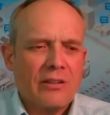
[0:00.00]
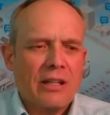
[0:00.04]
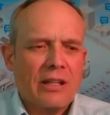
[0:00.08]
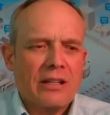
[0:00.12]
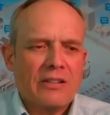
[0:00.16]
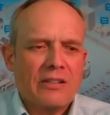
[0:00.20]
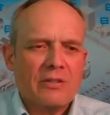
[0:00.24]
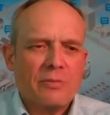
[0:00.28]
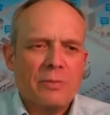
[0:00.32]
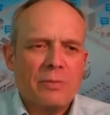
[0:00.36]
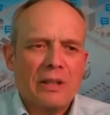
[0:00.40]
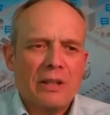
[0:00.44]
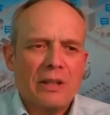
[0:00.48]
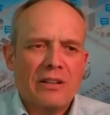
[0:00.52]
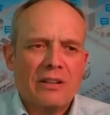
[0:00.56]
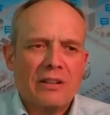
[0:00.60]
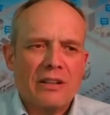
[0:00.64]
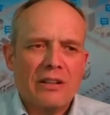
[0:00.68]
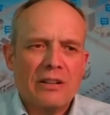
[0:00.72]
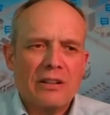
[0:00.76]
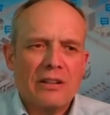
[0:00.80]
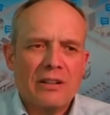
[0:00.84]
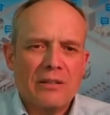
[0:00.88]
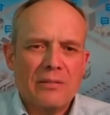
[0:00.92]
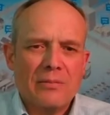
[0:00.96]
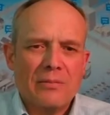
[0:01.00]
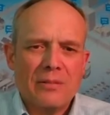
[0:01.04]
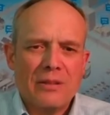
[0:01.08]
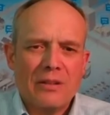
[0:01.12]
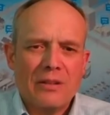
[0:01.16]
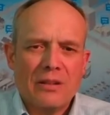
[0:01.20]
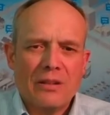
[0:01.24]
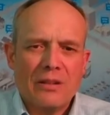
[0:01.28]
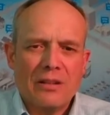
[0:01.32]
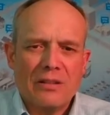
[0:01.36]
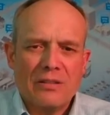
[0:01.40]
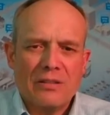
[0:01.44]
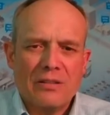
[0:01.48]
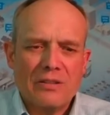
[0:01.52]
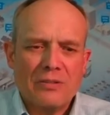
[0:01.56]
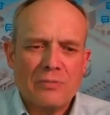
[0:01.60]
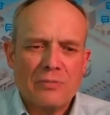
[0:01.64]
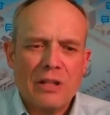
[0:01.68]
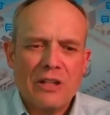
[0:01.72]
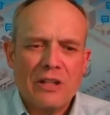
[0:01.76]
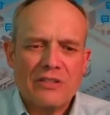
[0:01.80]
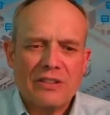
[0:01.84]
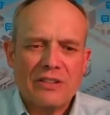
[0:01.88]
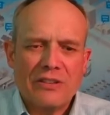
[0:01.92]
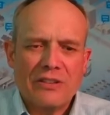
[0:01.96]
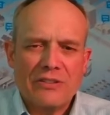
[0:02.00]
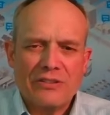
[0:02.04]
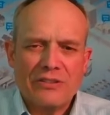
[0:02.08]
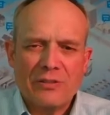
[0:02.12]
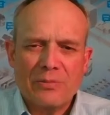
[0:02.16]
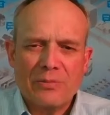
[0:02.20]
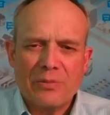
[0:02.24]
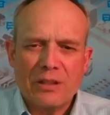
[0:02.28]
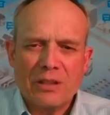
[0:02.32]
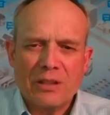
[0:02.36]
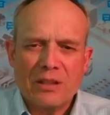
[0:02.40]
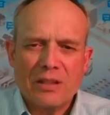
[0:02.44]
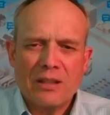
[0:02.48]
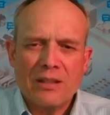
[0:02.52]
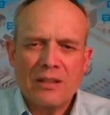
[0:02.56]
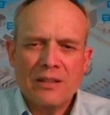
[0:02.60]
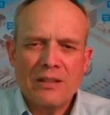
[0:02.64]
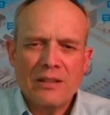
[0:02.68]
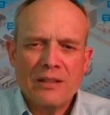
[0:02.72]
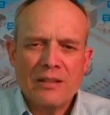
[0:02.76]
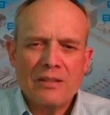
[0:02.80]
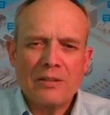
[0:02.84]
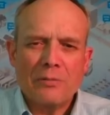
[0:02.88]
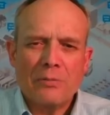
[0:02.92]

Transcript: So I expect the small cells to be